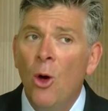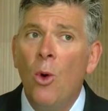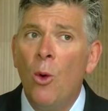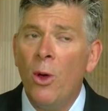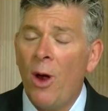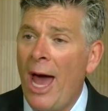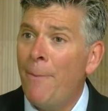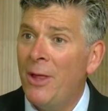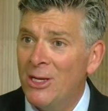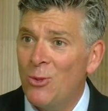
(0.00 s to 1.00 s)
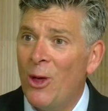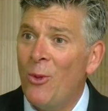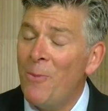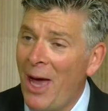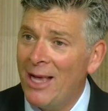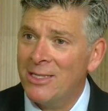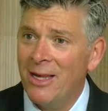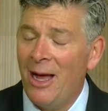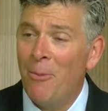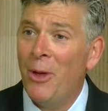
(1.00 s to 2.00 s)
Well, we were happy this week. We
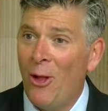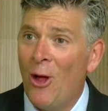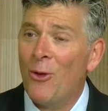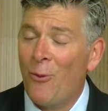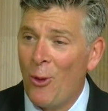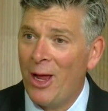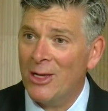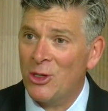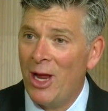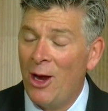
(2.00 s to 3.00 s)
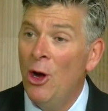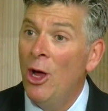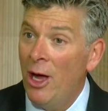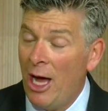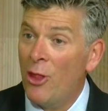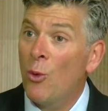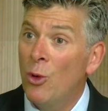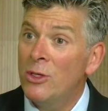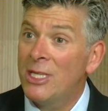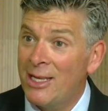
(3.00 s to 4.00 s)
passed a, a bill on the floor yesterday, uh, the
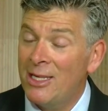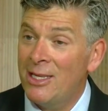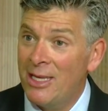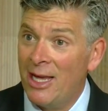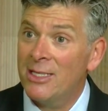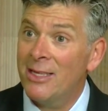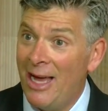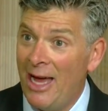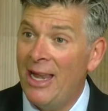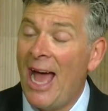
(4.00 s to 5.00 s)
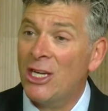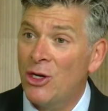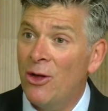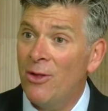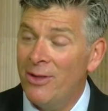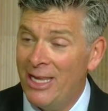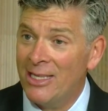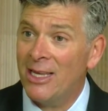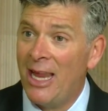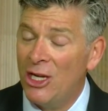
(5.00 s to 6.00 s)
Route 66 uh, National
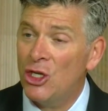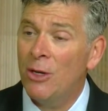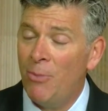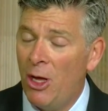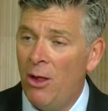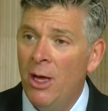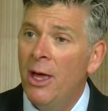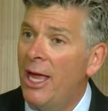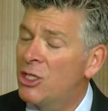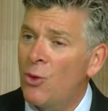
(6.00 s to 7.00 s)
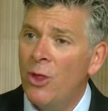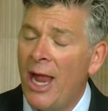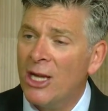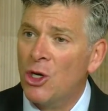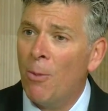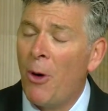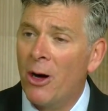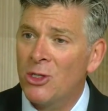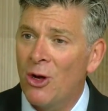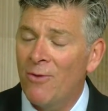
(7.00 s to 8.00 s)
Designation Bill. It's through the National
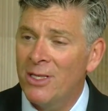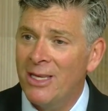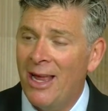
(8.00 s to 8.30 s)
Park Service.